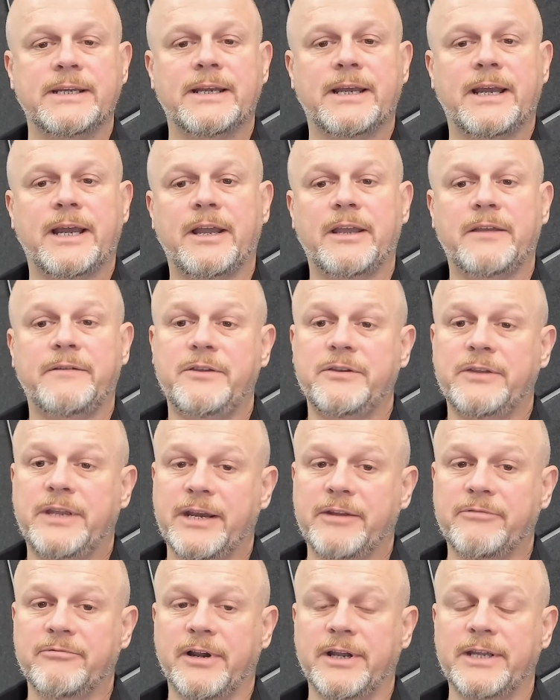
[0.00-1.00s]
If you
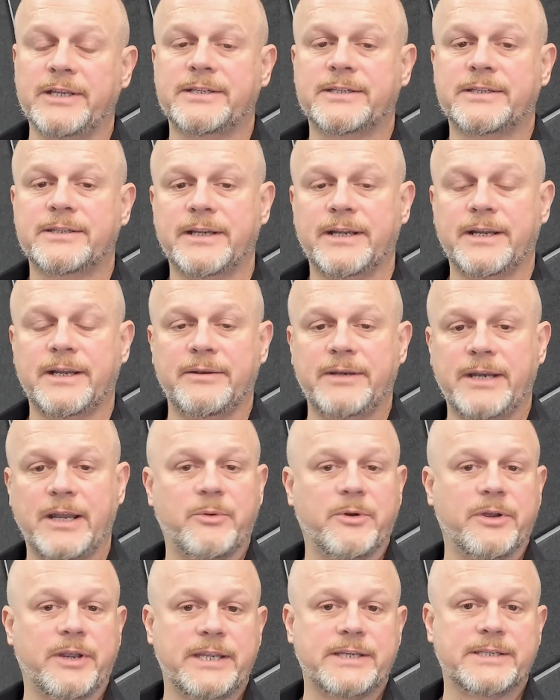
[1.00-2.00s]
get it right,
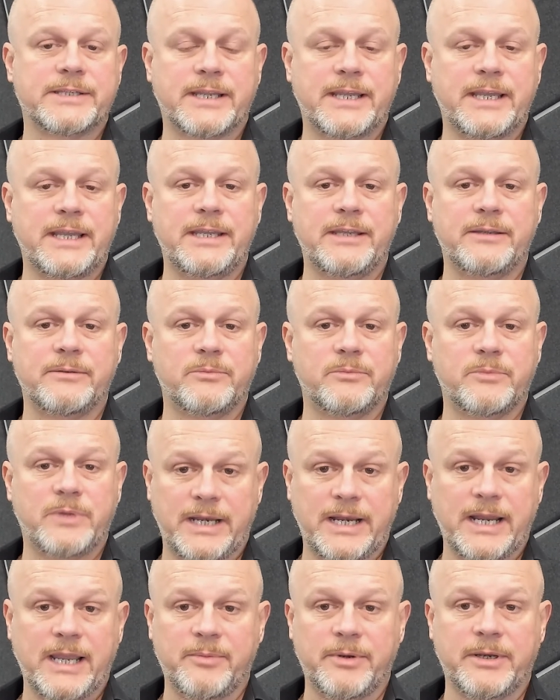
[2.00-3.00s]
network is a key
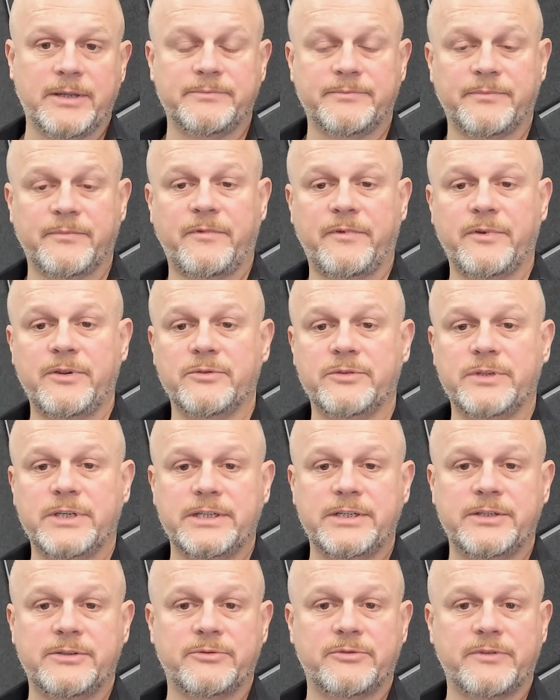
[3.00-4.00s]
enabler for your
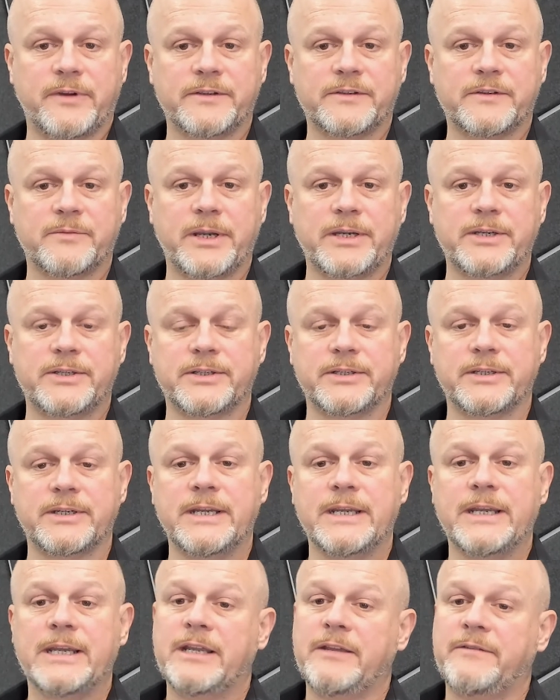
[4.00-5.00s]
digital transformation.
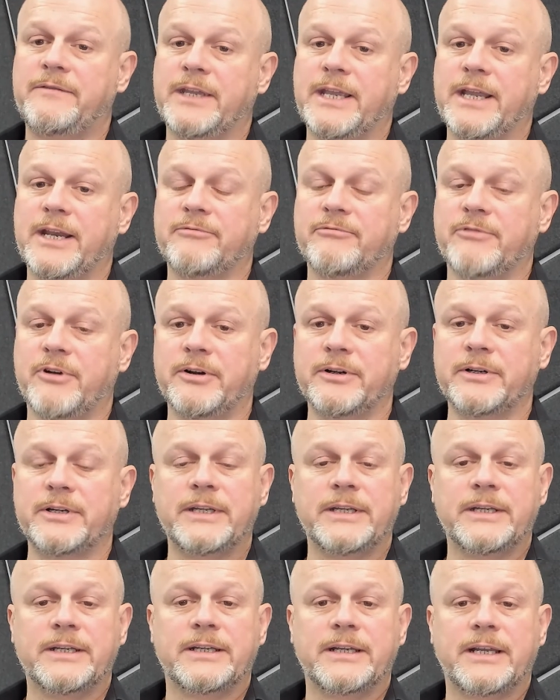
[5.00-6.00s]
If you get it
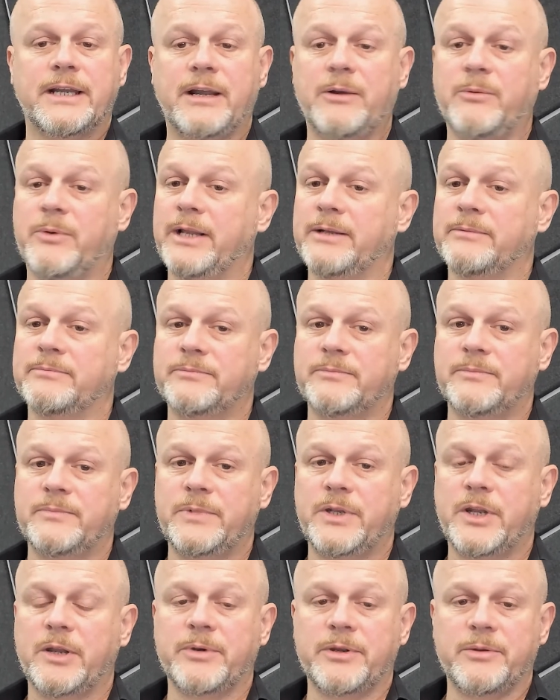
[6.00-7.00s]
wrong, well,
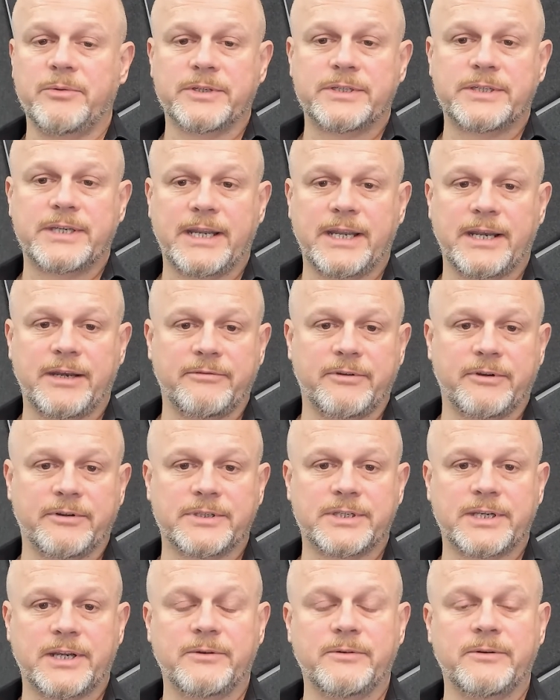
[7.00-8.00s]
nobody wants to get it wrong.
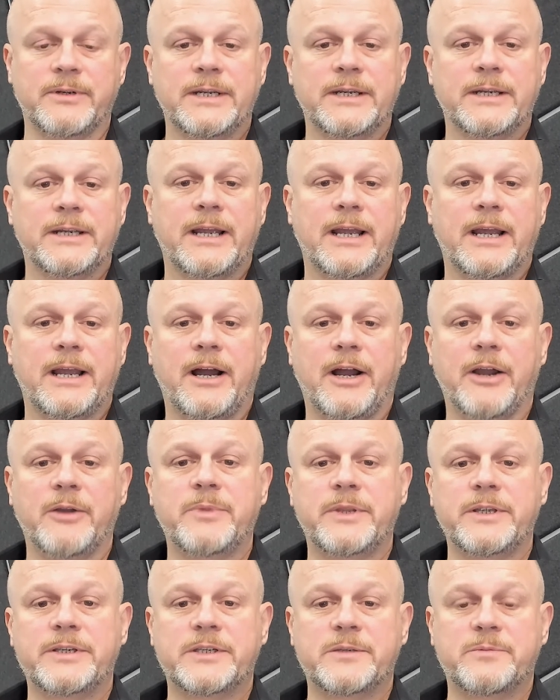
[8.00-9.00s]
So I
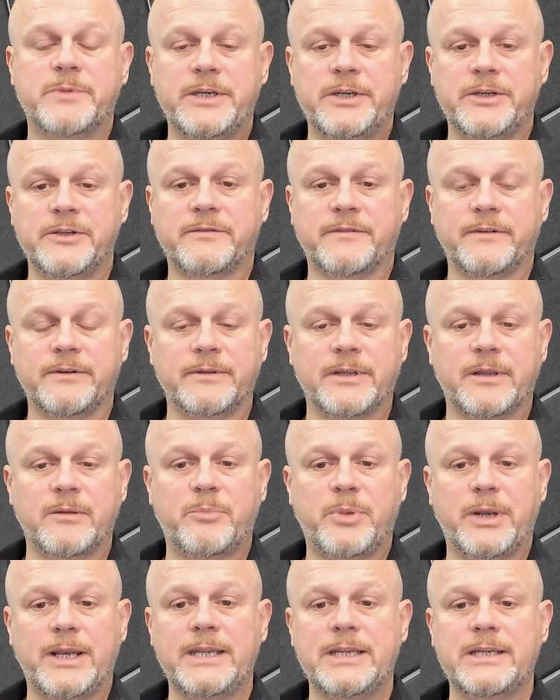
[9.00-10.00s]
hope this has been useful,
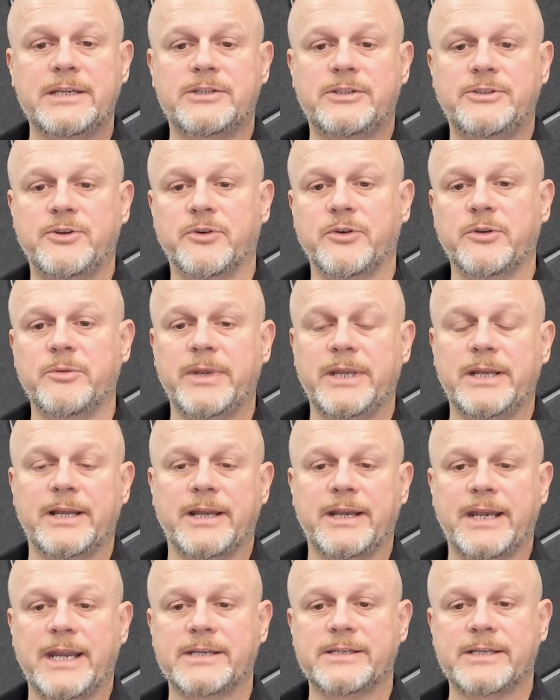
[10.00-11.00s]
and please join me in
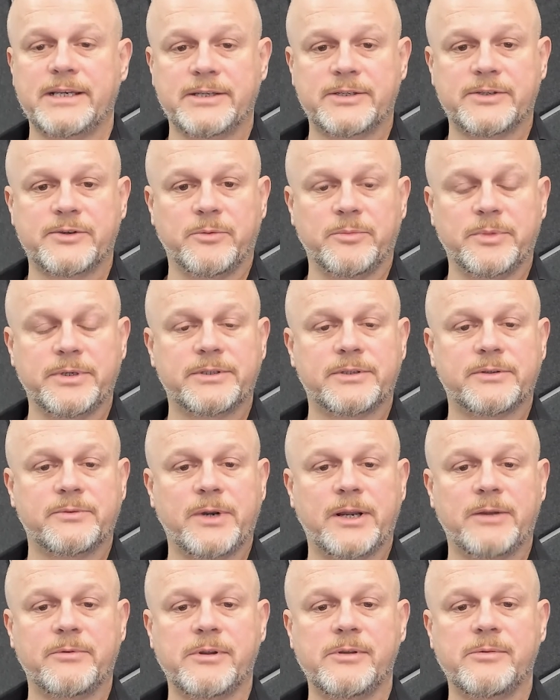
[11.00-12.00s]
our next installment
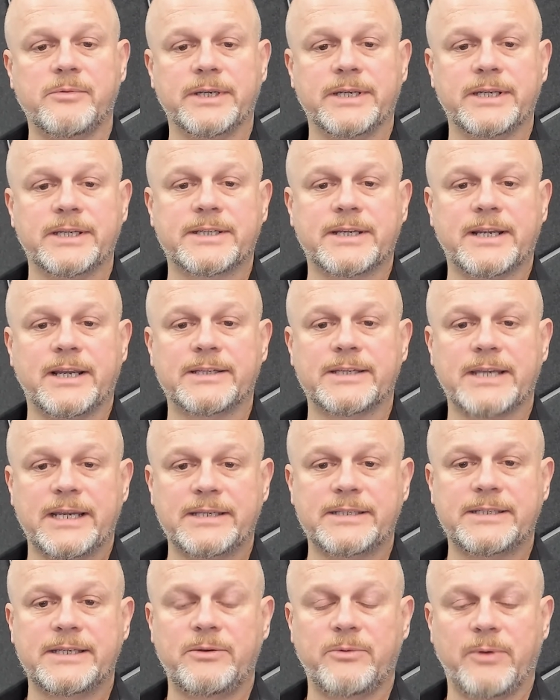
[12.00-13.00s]
where we will discuss
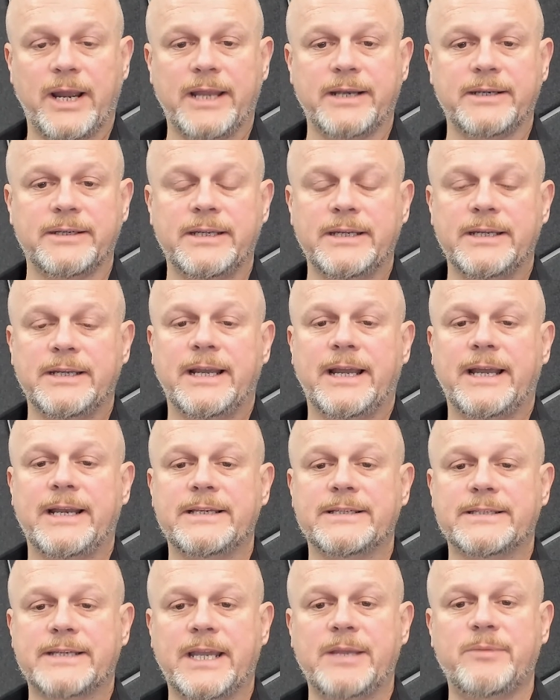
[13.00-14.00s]
SD-WAN and
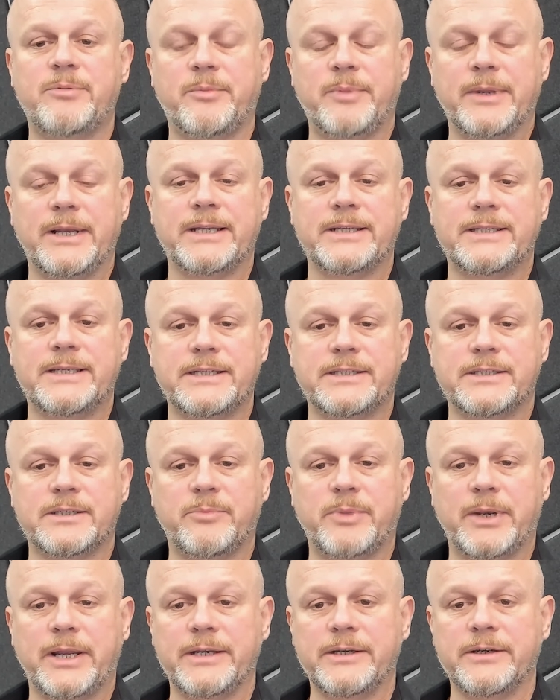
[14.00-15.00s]
its capabilities to
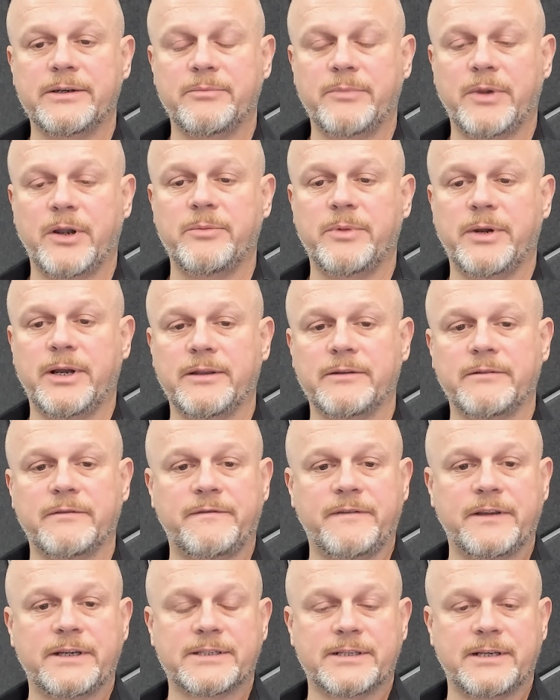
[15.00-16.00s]
blend mobile and
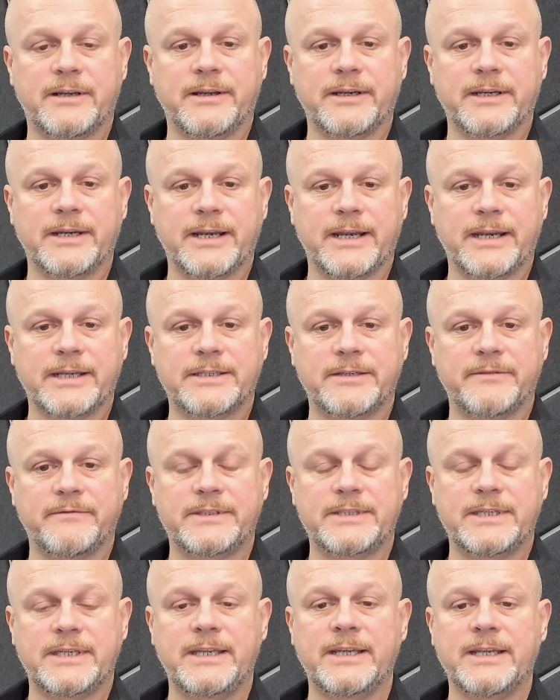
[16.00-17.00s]
fixed line
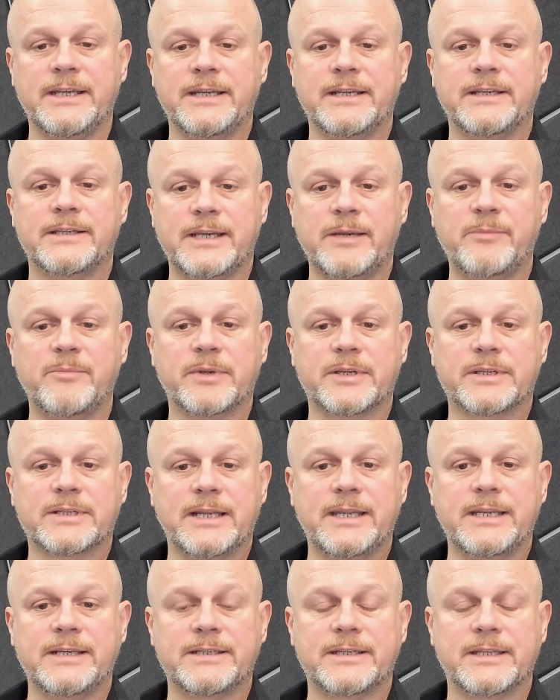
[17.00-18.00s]
connectivity
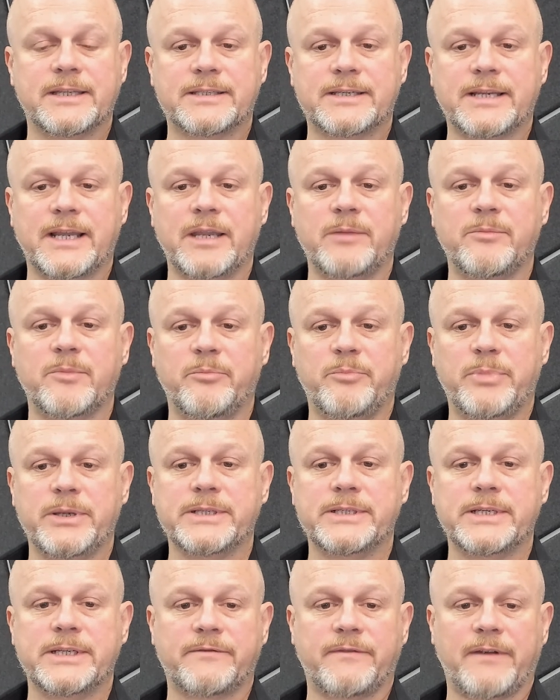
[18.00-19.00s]
seamlessly into the same
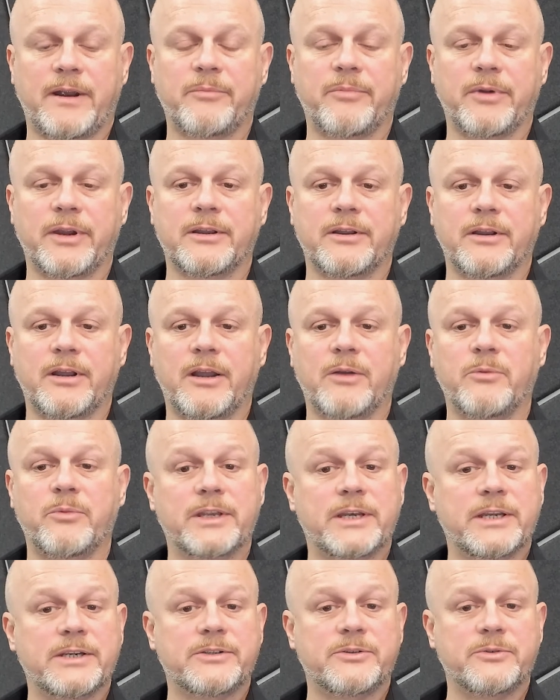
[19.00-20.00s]
business fabric
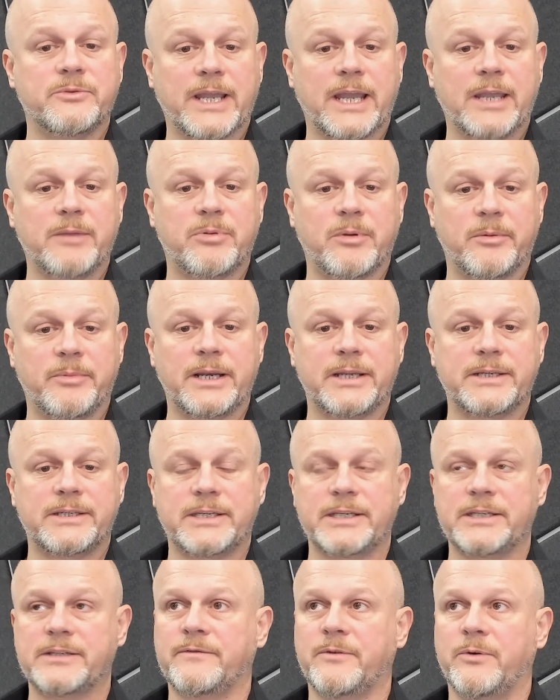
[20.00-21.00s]
with additional
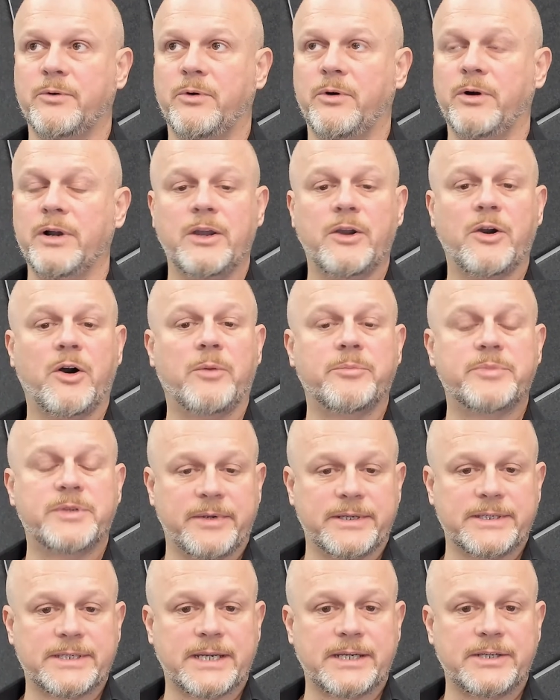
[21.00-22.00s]
capabilities for
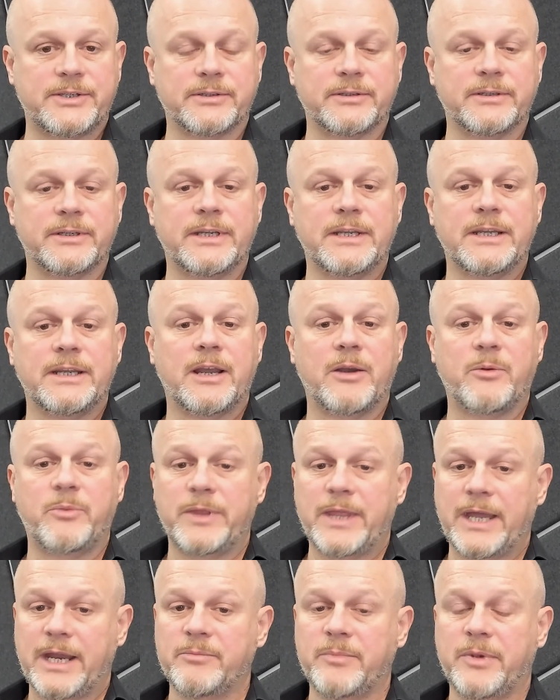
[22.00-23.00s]
optimization.
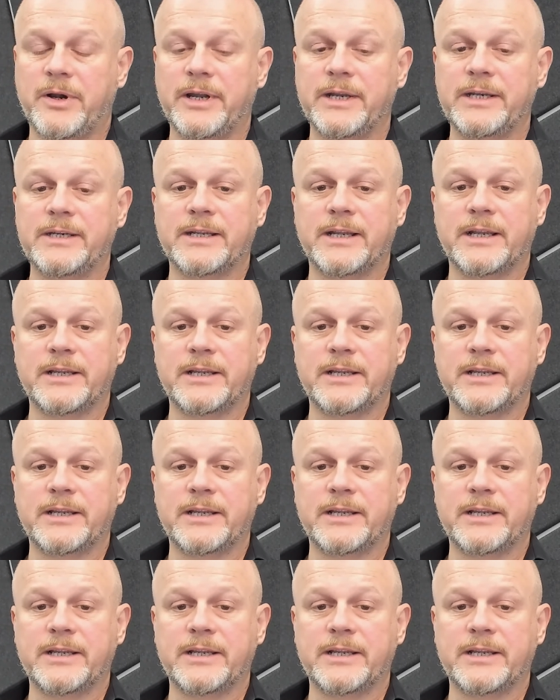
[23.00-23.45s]
With that in mind,